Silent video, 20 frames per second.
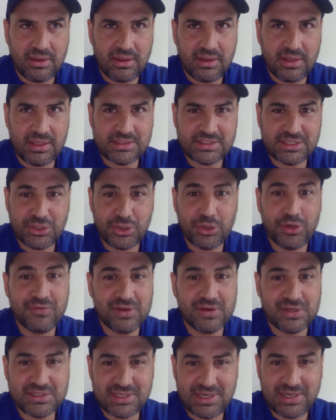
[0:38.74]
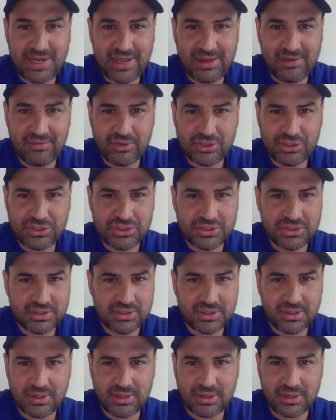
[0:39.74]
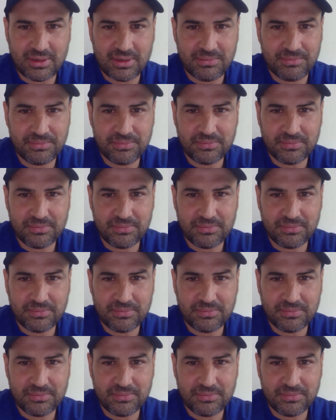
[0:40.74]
It's a universal language. Uh,